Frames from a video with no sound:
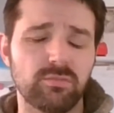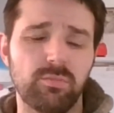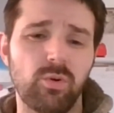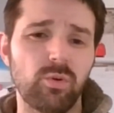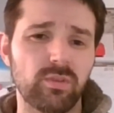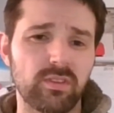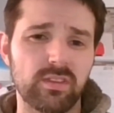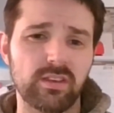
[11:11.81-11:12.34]

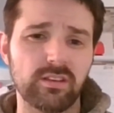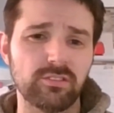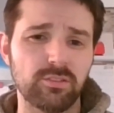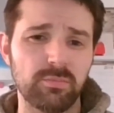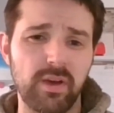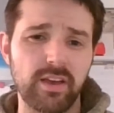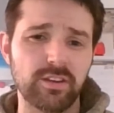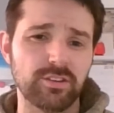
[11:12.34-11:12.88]
important thing is
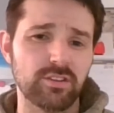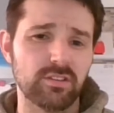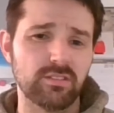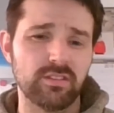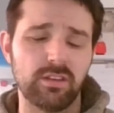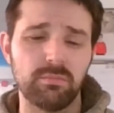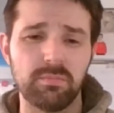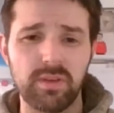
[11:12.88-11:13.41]
your
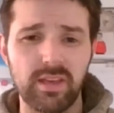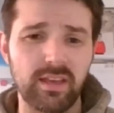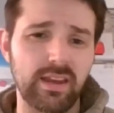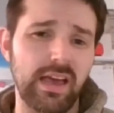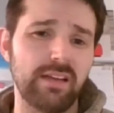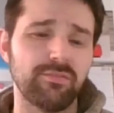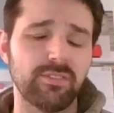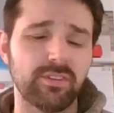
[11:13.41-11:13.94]
patient and being an
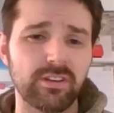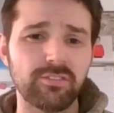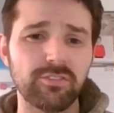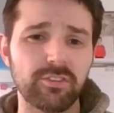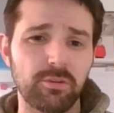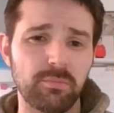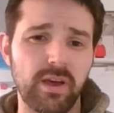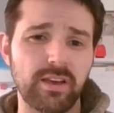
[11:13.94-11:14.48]
advocate
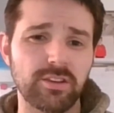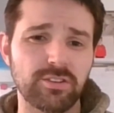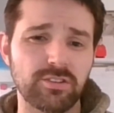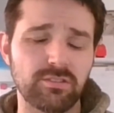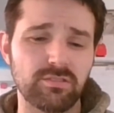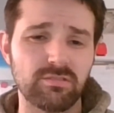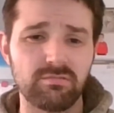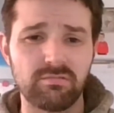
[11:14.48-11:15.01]
for your
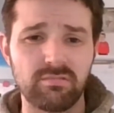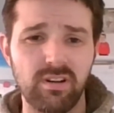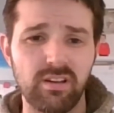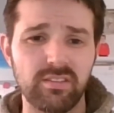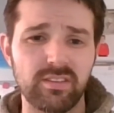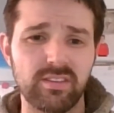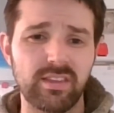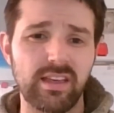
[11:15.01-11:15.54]
patient,
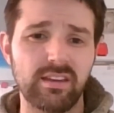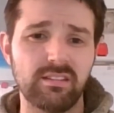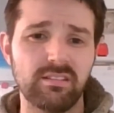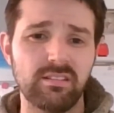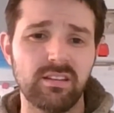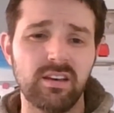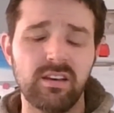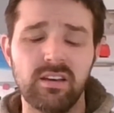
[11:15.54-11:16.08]
rather than